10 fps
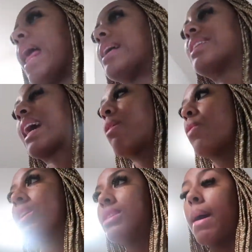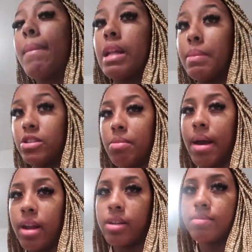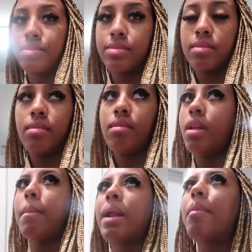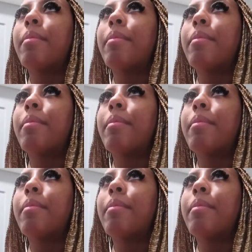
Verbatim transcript: It's like I want to say I'm about to be dramatic, but